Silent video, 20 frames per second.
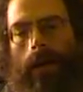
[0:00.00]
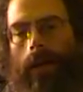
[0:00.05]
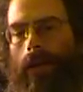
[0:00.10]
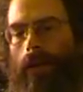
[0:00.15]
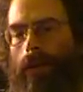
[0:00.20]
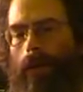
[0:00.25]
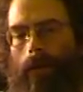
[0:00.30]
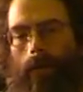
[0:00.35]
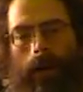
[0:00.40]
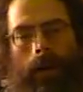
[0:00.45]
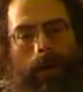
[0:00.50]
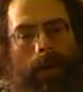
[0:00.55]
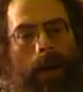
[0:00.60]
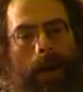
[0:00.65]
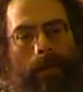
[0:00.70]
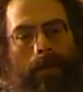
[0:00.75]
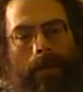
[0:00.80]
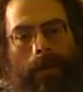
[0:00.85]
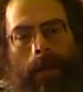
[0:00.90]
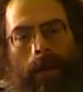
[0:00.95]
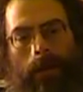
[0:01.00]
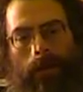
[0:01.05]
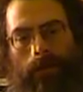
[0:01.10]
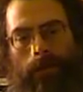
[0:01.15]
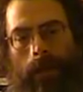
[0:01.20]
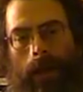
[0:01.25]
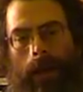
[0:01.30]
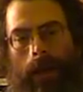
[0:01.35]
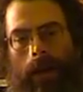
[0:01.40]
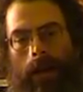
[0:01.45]
so many times that I've
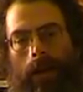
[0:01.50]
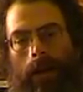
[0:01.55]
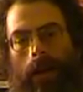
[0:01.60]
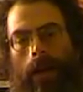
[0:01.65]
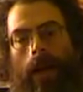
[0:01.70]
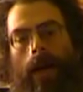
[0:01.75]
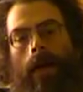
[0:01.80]
played it.